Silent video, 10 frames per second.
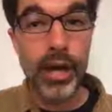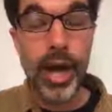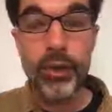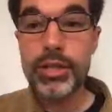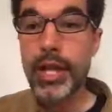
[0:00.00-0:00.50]

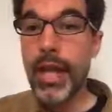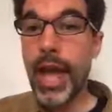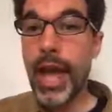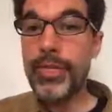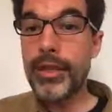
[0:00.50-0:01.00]
out.
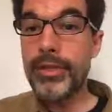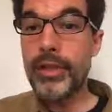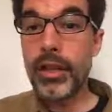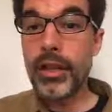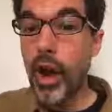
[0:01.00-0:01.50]
And there's
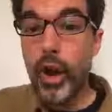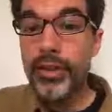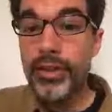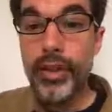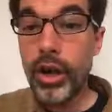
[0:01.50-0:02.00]
all
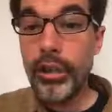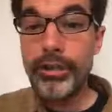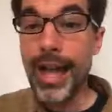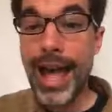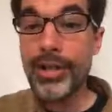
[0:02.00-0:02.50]
these
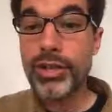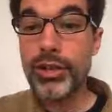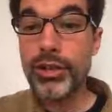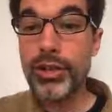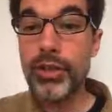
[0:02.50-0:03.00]
calls to
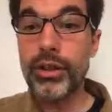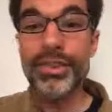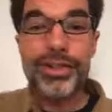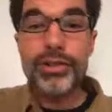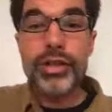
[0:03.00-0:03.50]
action,
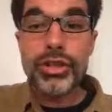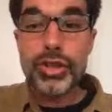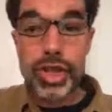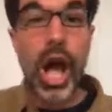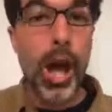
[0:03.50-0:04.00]
There's a
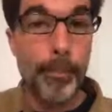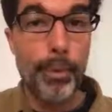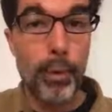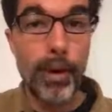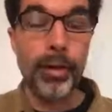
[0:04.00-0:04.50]
job
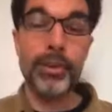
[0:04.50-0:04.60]
board.